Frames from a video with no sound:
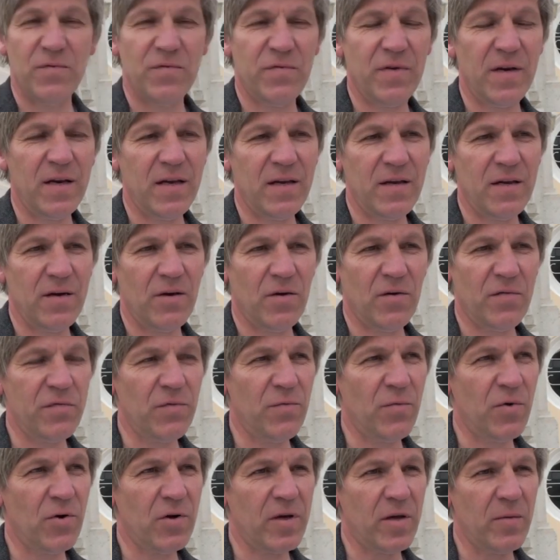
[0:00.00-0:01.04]
Very
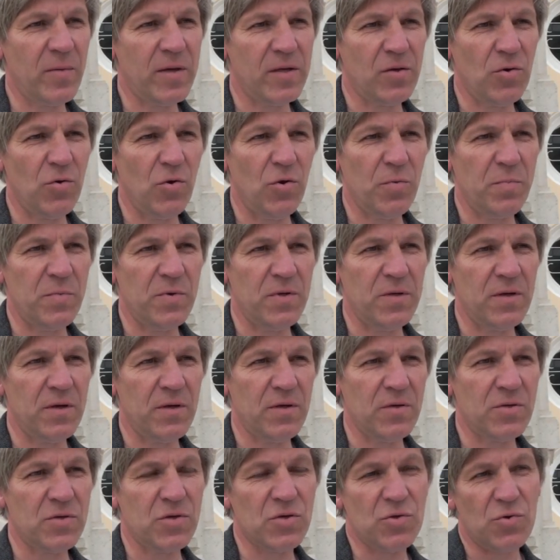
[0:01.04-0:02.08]
often working with open
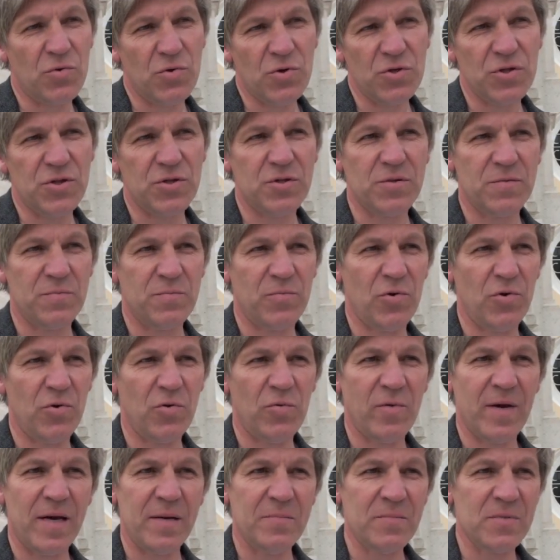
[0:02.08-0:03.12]
uh, source
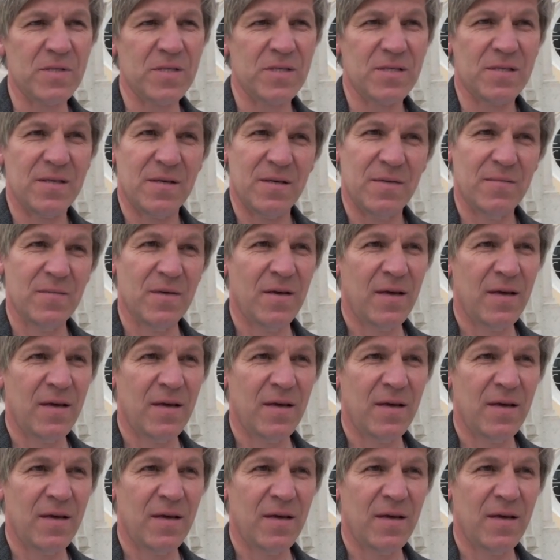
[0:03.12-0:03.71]
programs